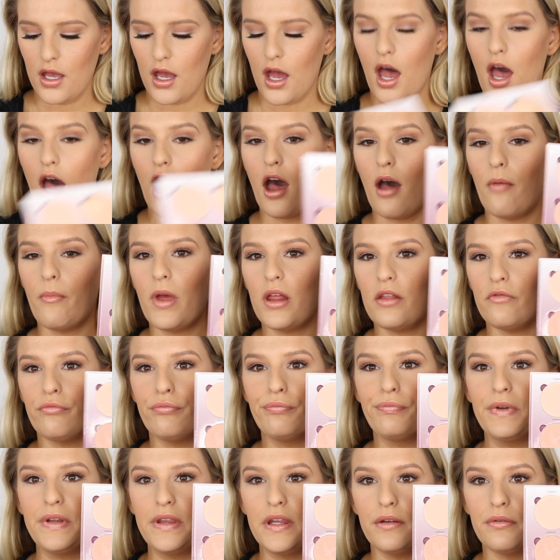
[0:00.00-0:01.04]
Um,
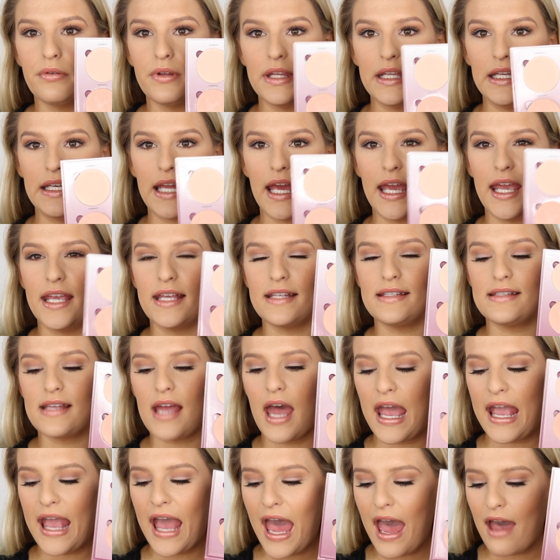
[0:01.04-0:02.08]
really, really nice.
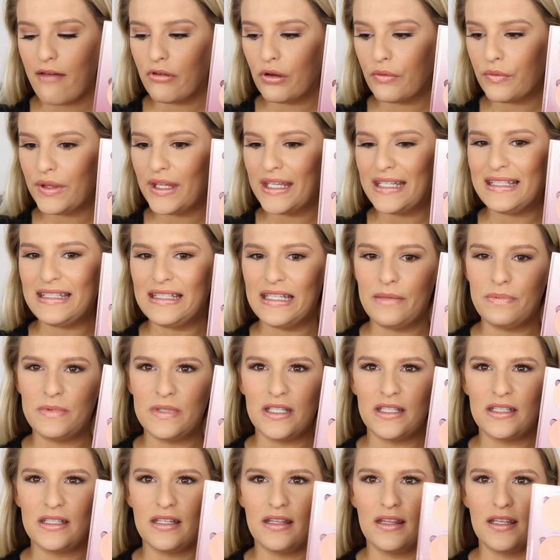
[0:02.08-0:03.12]
I haven't really dipped
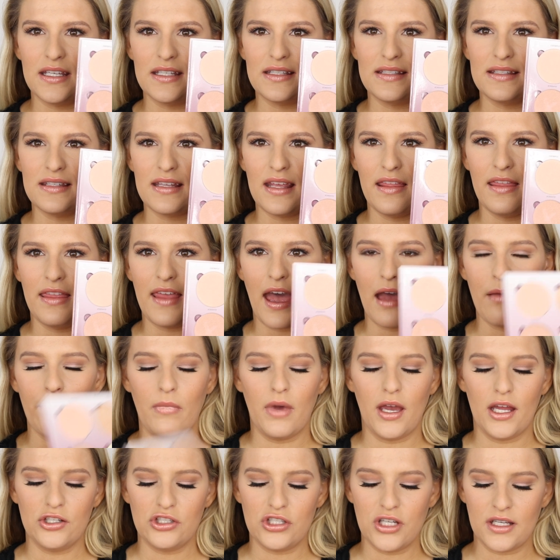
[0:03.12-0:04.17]
into this that
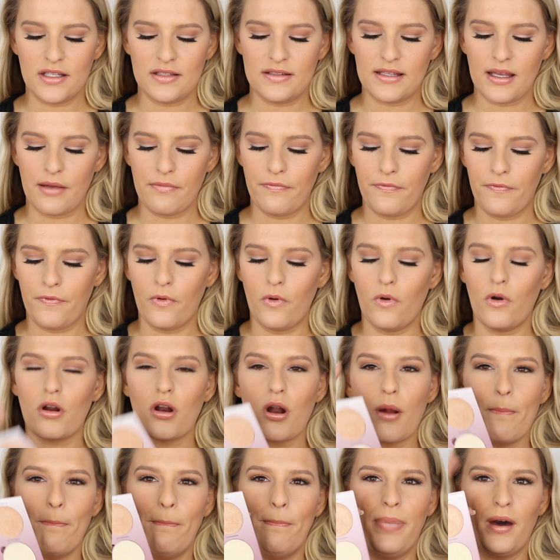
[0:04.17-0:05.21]
much except
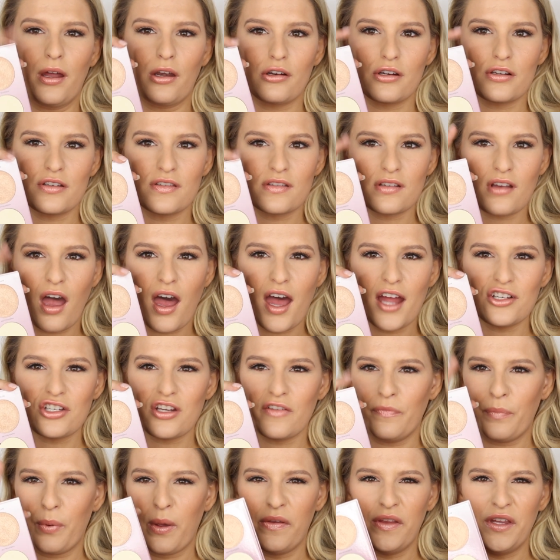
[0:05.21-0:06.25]
for butterscotch.
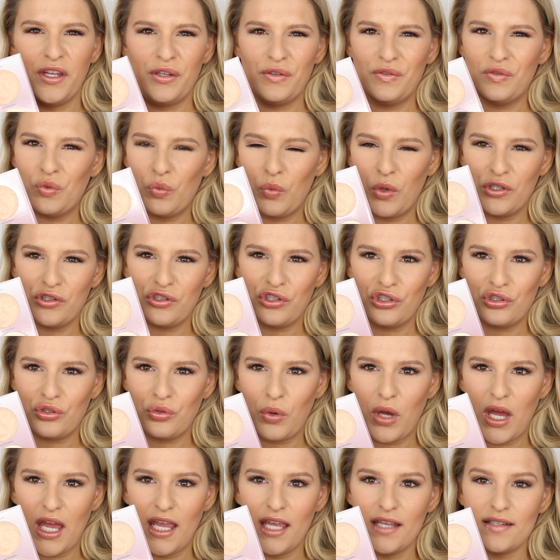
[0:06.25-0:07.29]
I've probably used once or
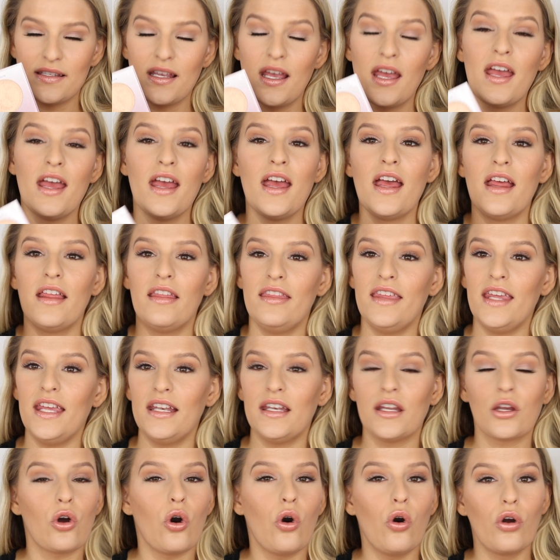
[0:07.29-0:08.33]
twice. The
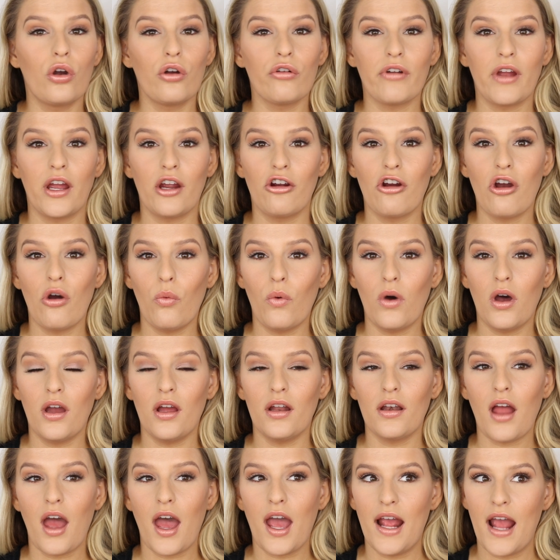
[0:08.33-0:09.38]
Nicole Guerrero
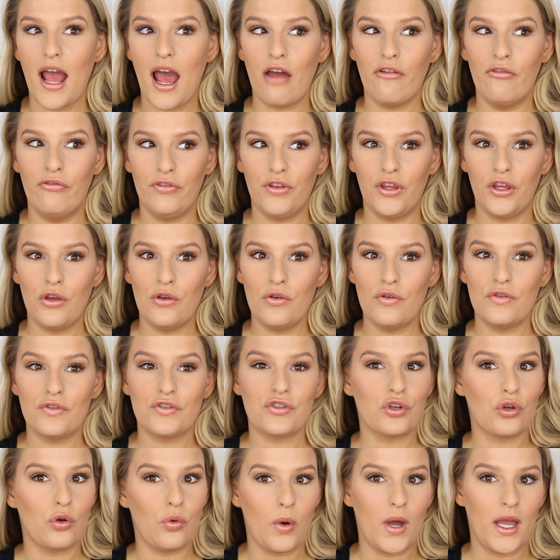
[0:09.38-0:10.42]
one I have
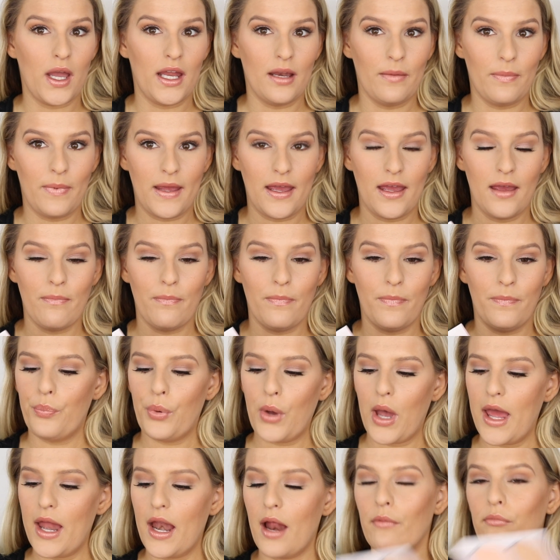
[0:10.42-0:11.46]
used quite a bit,
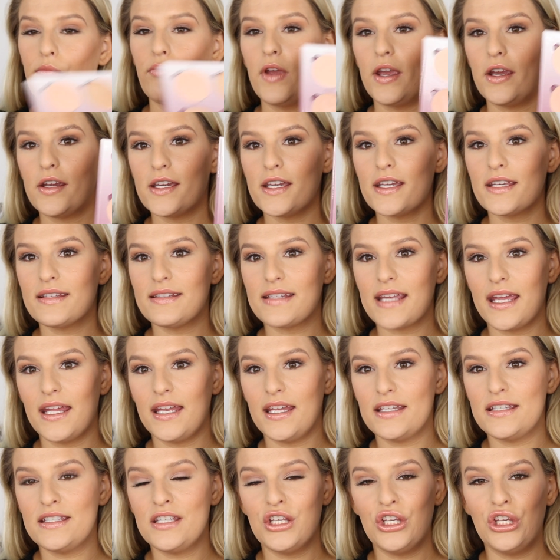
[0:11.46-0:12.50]
but I'm very
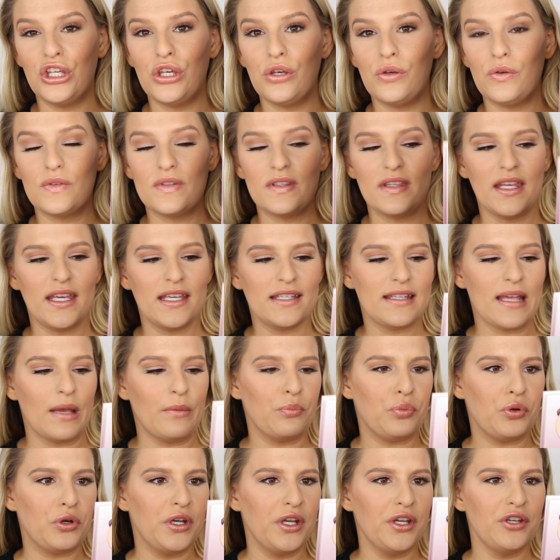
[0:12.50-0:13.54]
excited to use this. I'm
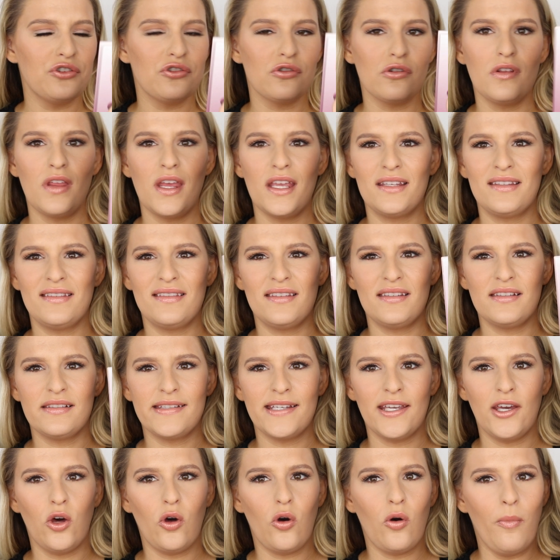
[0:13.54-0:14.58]
pretty sure they
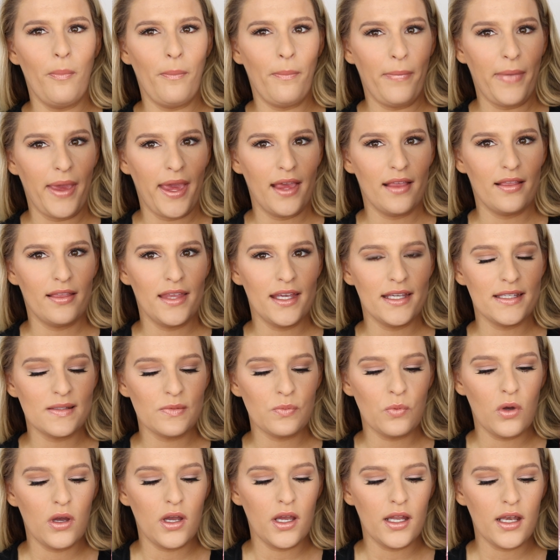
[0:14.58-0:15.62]
still make this
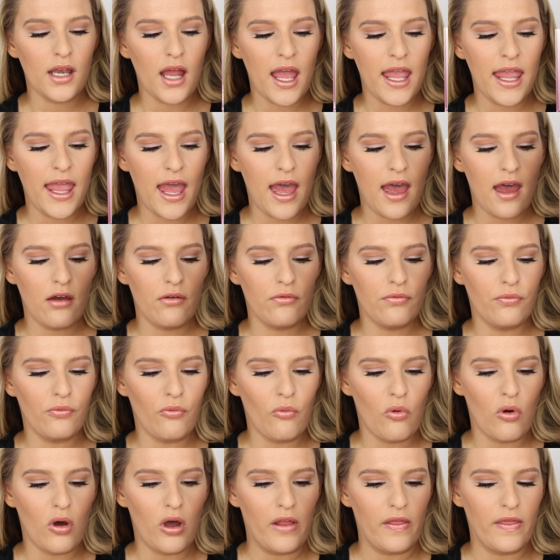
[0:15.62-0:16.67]
one. I have
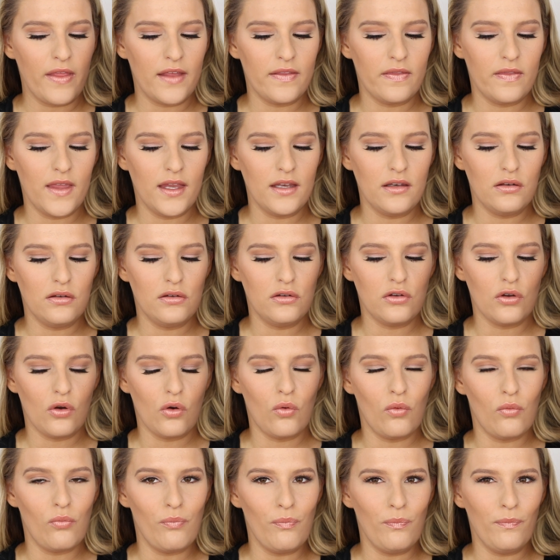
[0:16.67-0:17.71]
one that they
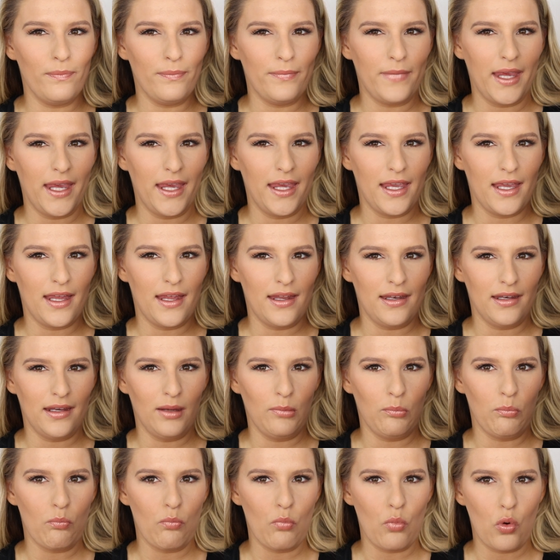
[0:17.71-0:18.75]
don't make
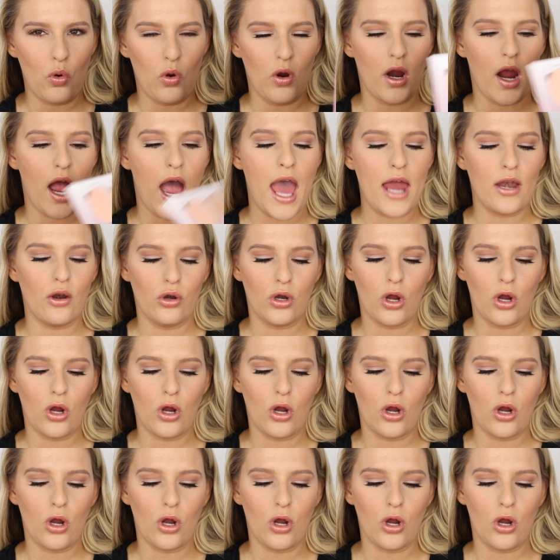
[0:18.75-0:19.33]
anymore. I don't